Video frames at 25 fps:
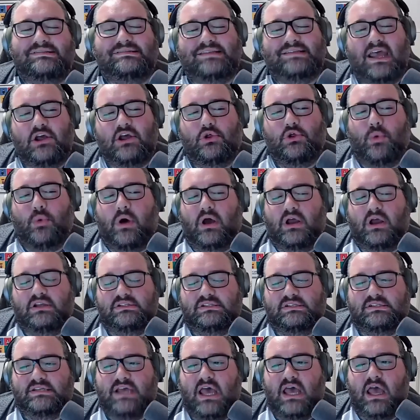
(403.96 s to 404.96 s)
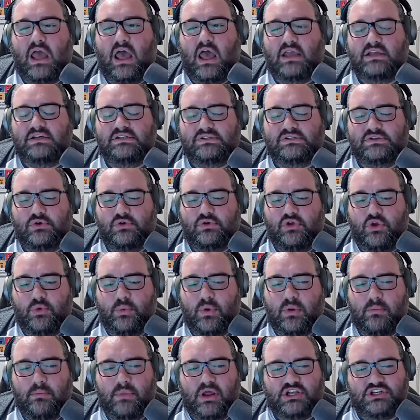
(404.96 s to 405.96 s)
about style wise? Because I saw
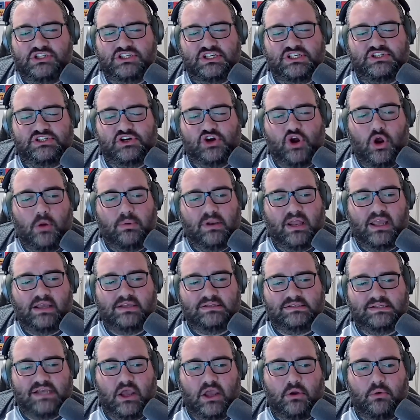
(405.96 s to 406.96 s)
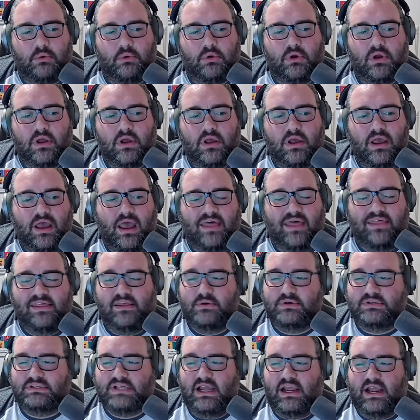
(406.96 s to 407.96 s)
you in Manchester a couple of years ago. I
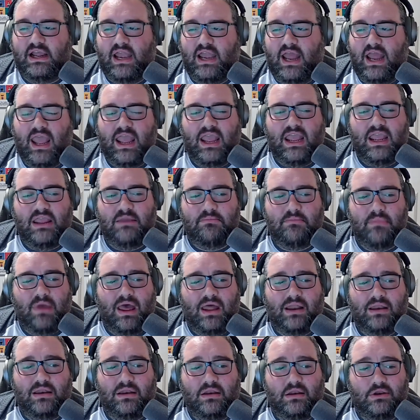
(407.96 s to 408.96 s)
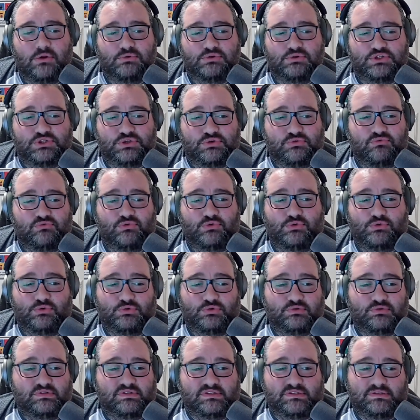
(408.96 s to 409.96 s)
think it was like an 8-man Lucha
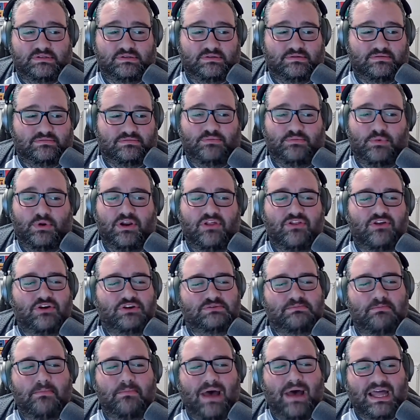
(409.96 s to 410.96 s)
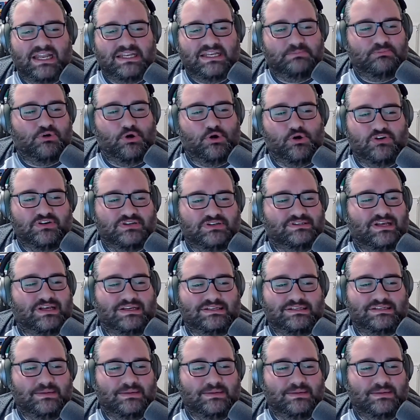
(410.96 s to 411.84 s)
Rules, one of those mad progress tag